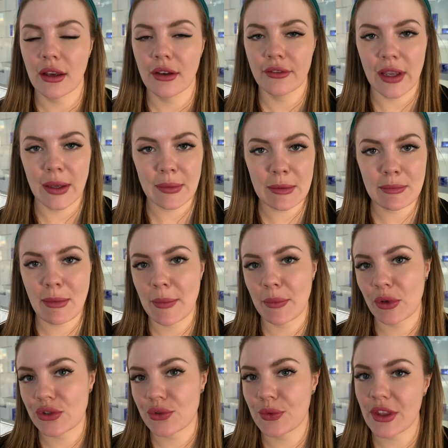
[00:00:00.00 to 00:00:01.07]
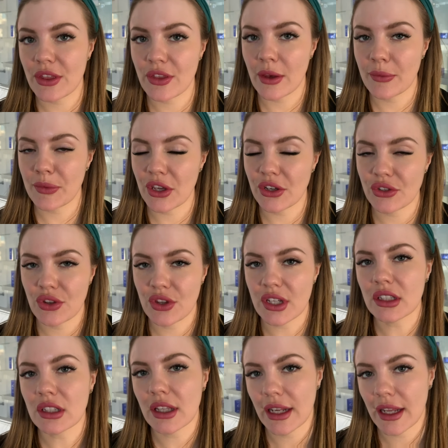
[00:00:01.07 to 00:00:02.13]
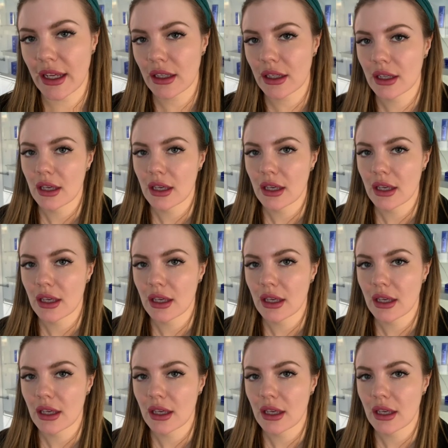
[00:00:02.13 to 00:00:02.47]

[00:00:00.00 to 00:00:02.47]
family members with them here to the clinic,